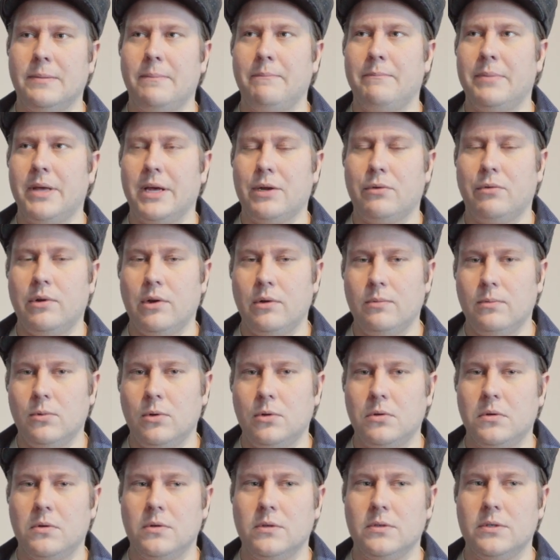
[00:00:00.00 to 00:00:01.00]
and background
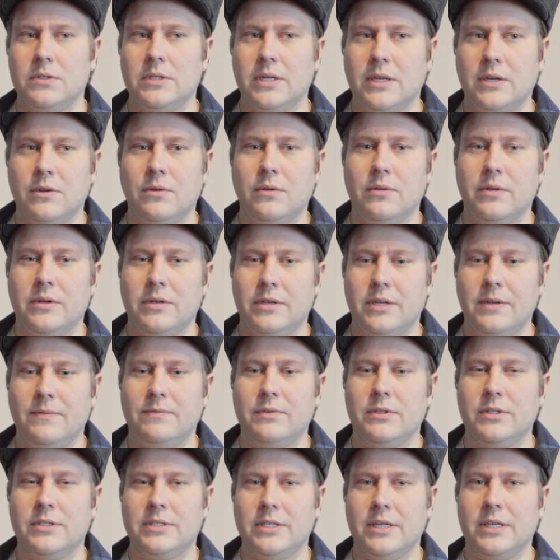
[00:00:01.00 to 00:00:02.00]
vocals and all the
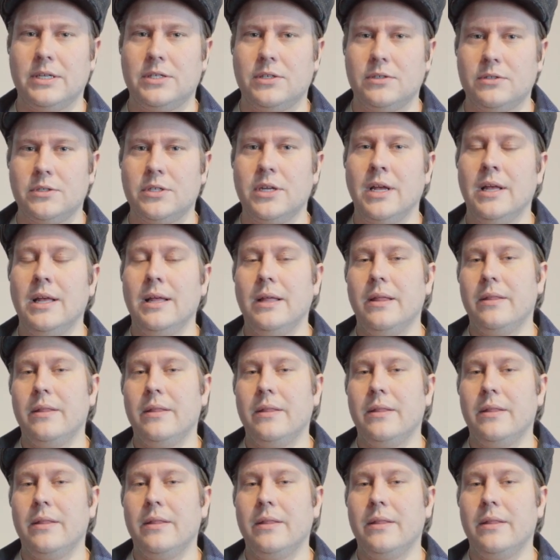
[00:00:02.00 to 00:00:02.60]
different sections,